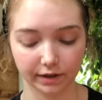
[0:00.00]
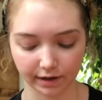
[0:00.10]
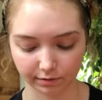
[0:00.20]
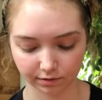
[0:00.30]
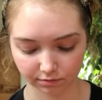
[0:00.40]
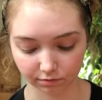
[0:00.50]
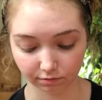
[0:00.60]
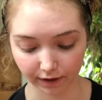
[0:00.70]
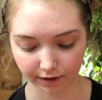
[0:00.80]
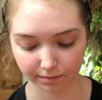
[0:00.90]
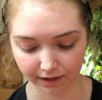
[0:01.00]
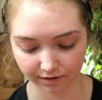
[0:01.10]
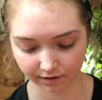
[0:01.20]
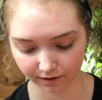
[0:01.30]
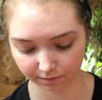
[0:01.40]
I would recommend
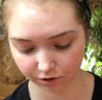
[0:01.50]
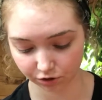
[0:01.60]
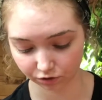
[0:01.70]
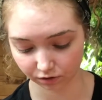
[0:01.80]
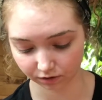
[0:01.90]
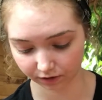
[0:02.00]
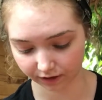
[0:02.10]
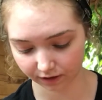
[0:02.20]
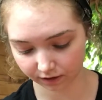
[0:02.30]
them strongly